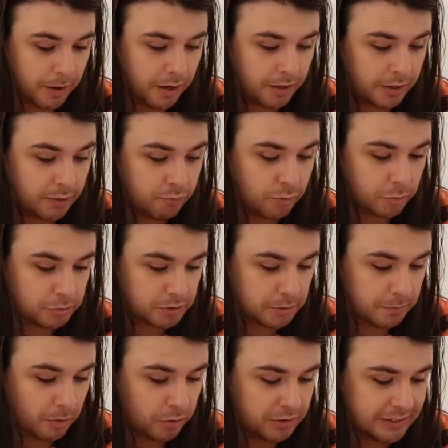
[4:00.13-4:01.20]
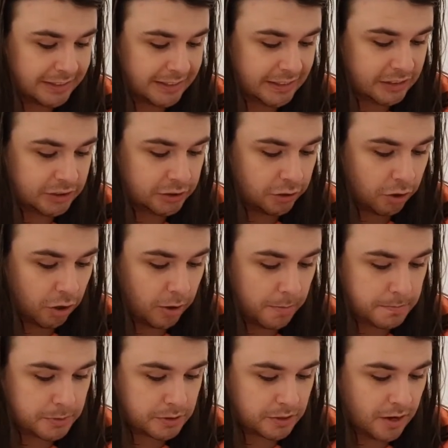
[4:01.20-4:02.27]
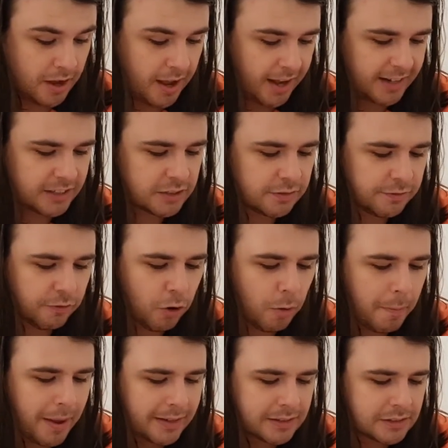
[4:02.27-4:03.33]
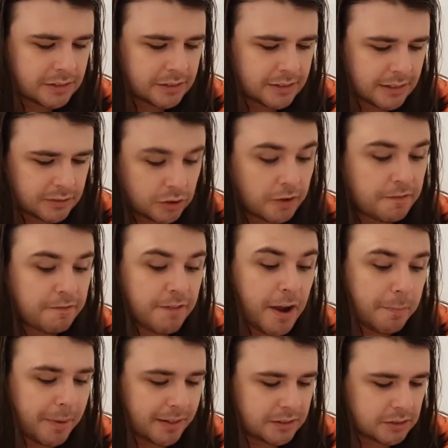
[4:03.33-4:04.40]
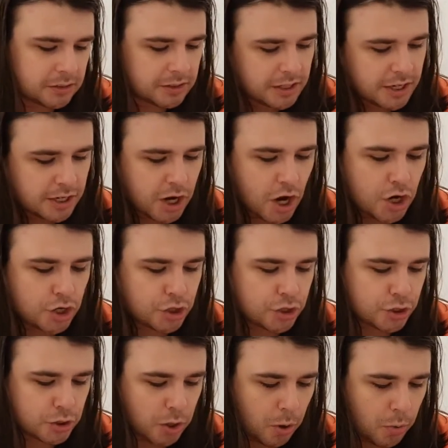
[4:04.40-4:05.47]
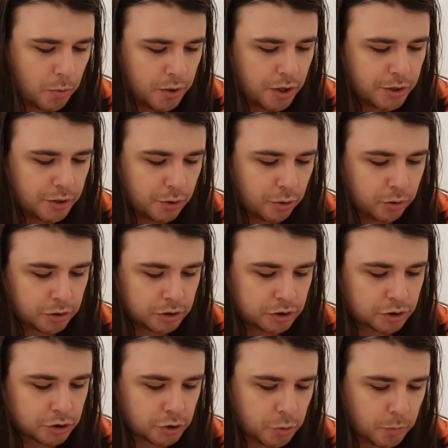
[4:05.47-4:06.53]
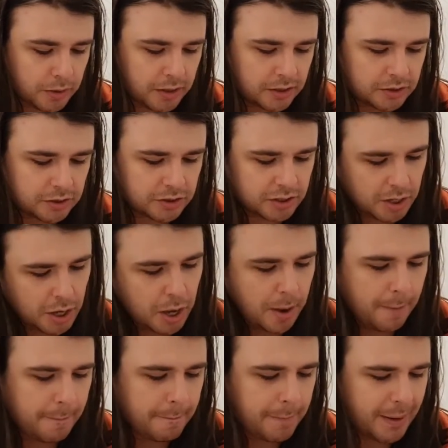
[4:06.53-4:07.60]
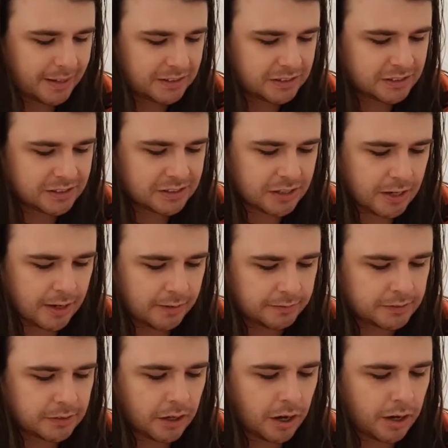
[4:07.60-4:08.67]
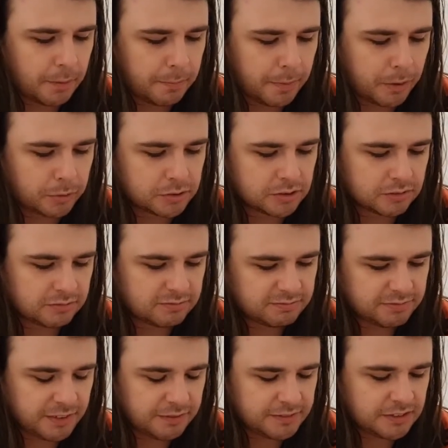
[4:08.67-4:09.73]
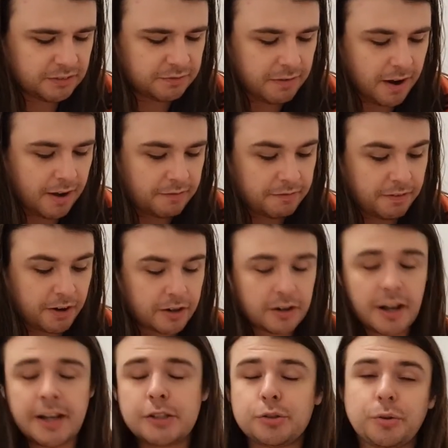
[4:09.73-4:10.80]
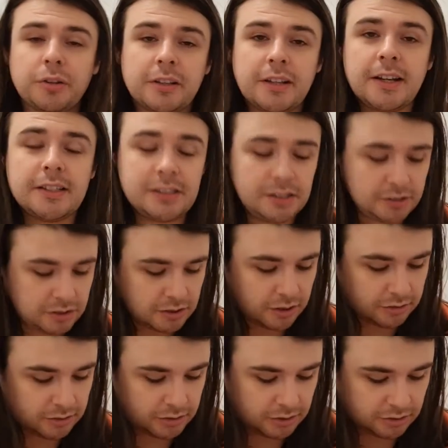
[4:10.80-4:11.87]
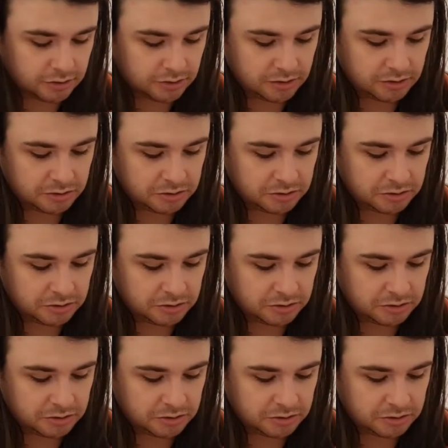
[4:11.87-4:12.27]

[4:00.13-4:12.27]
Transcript: barley, roasted malt, yeast and hops, and it's fermented in stone Yorkshire squares, best served at about 55 Fahrenheit or 13 Celsius.